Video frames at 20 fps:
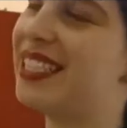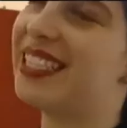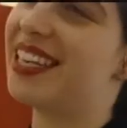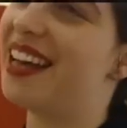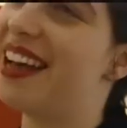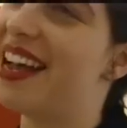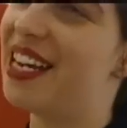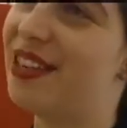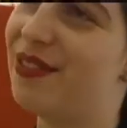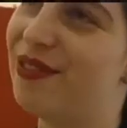
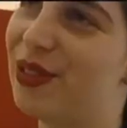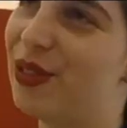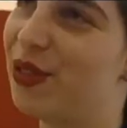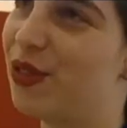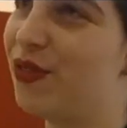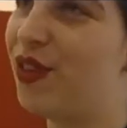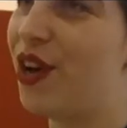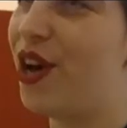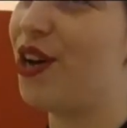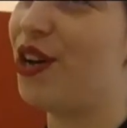sign of
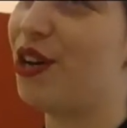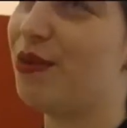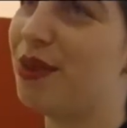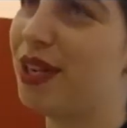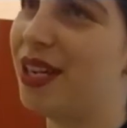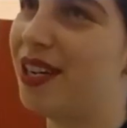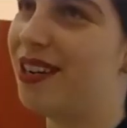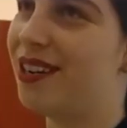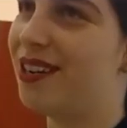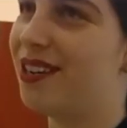sort of home
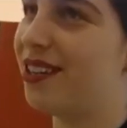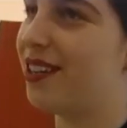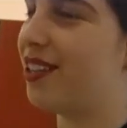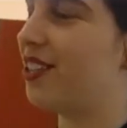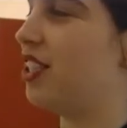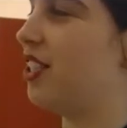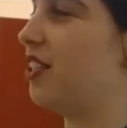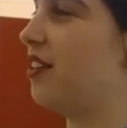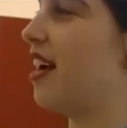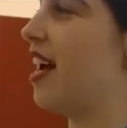and hearth
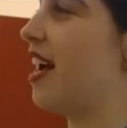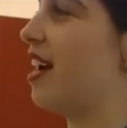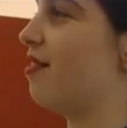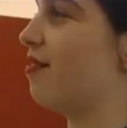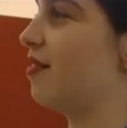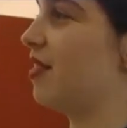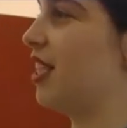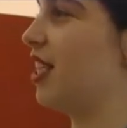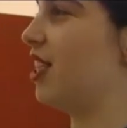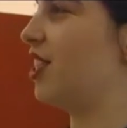could you
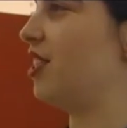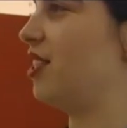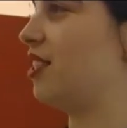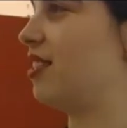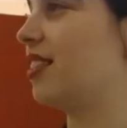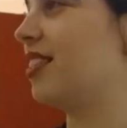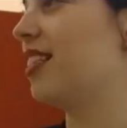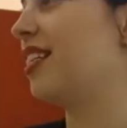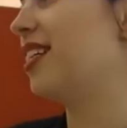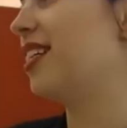have? And yet she's,